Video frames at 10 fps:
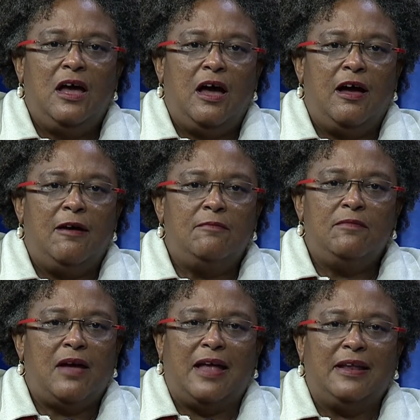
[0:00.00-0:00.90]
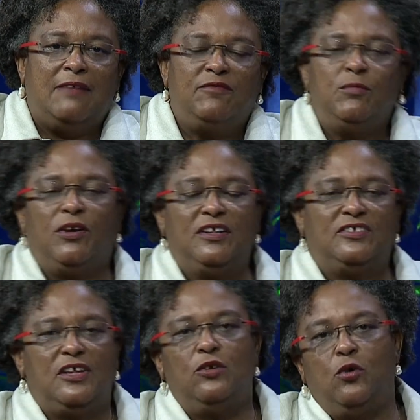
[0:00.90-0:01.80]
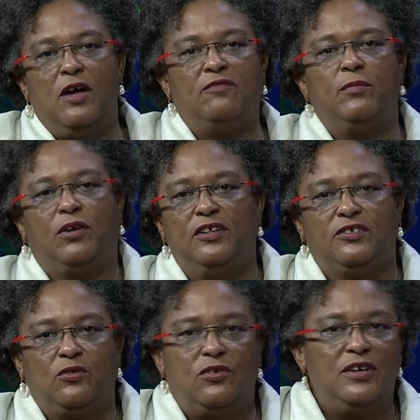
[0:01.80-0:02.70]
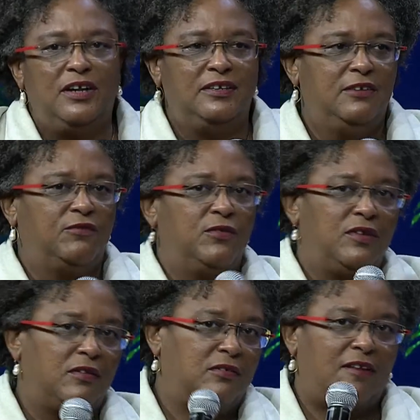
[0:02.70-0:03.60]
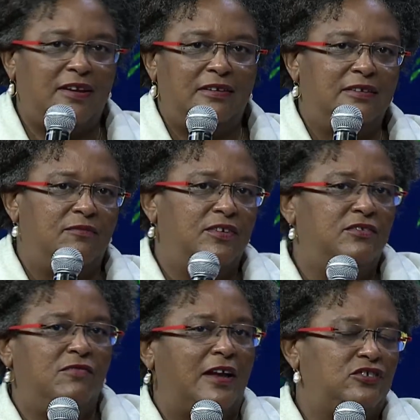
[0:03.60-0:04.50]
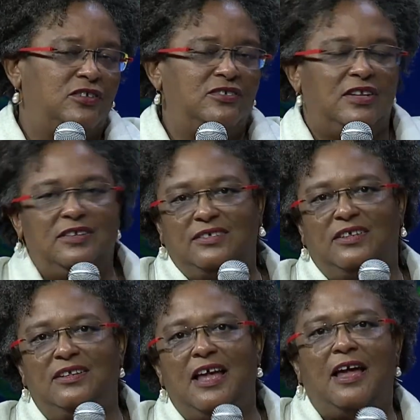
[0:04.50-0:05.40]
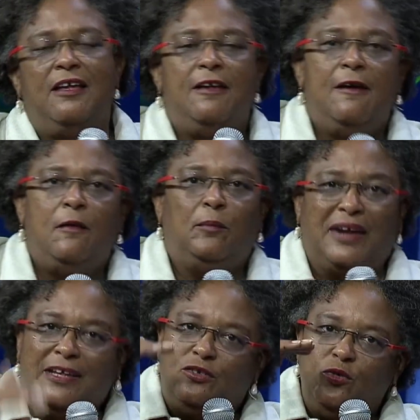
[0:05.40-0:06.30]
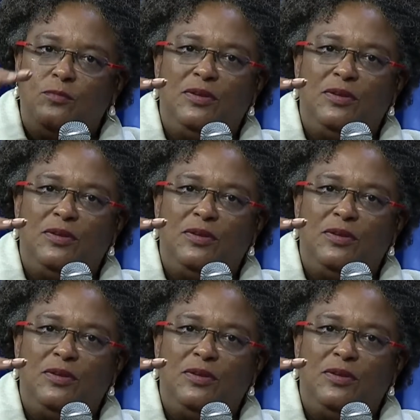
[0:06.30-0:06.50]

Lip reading: and everybody is saying, oh, everybody is going in different directions and this and that. But I do